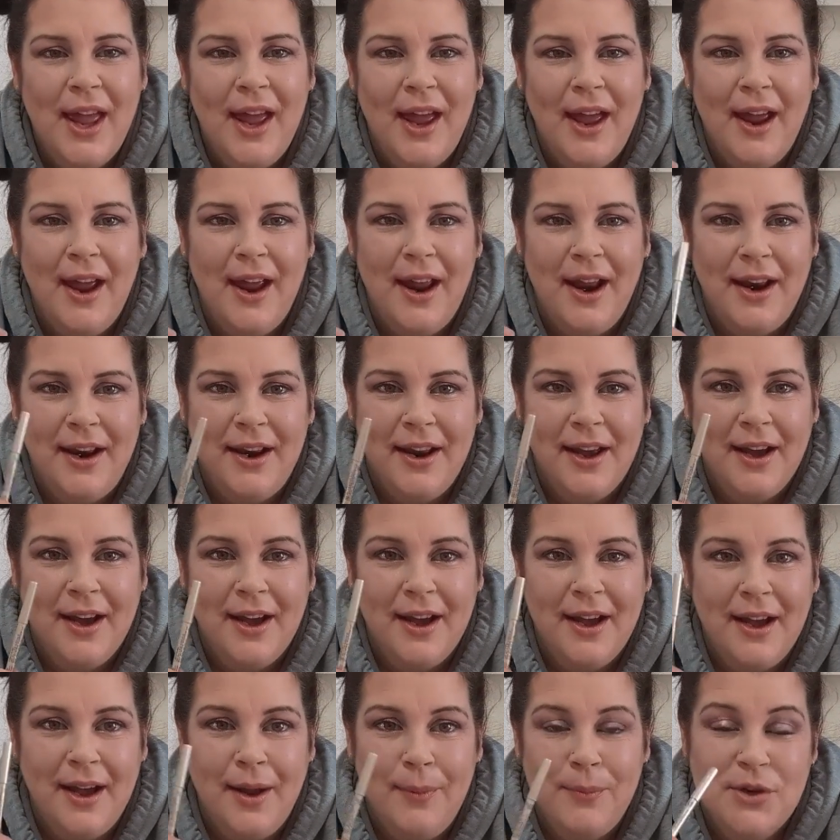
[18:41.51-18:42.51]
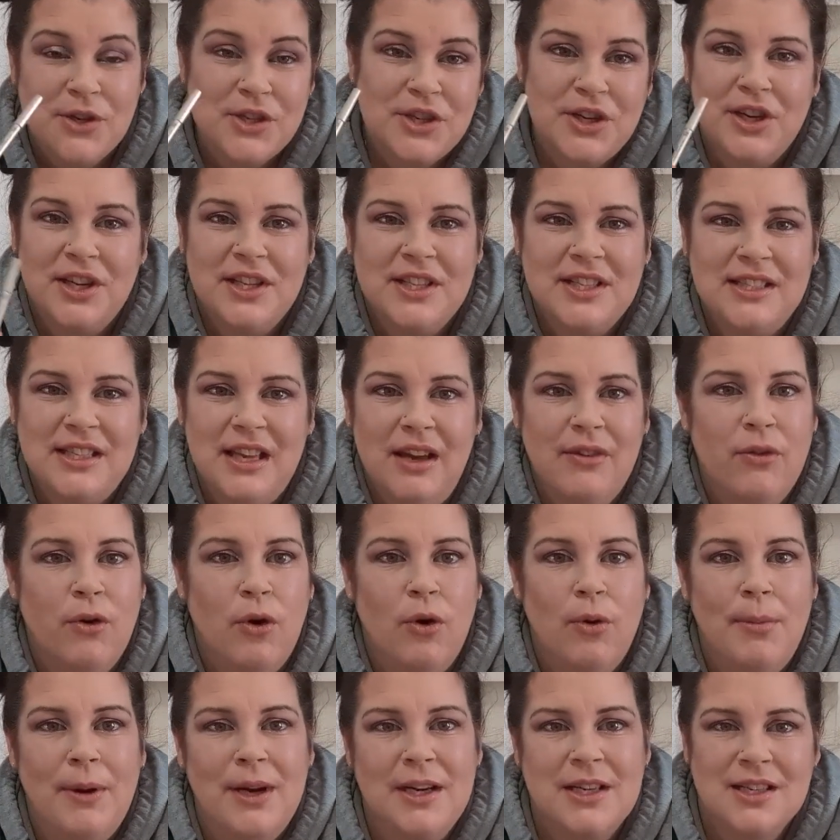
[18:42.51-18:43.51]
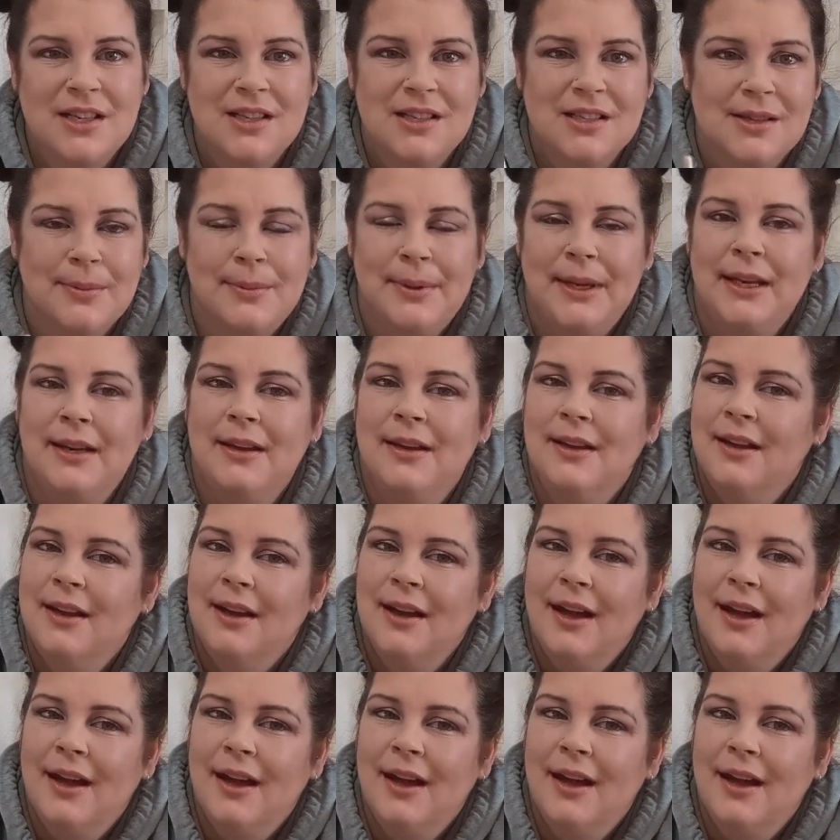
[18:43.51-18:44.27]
and I'm just gonna save a whole bunch because I mean,